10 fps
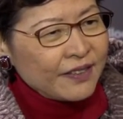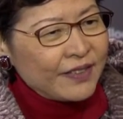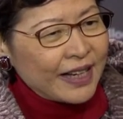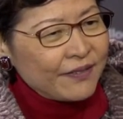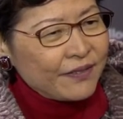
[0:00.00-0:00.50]

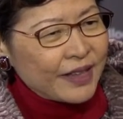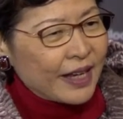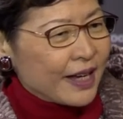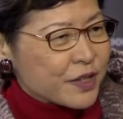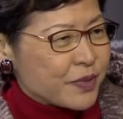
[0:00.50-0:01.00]
that there
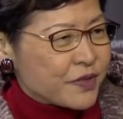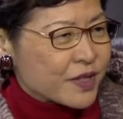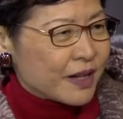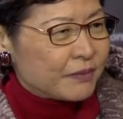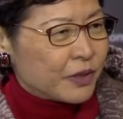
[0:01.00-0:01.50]
has been
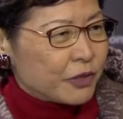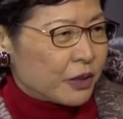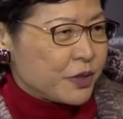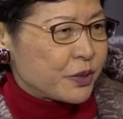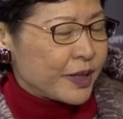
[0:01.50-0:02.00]
some
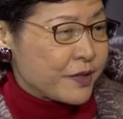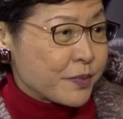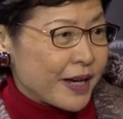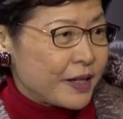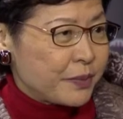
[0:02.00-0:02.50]
wrongdoings
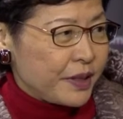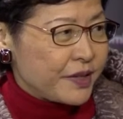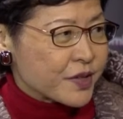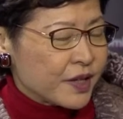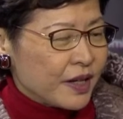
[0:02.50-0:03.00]
by the
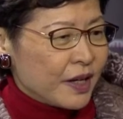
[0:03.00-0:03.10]
police.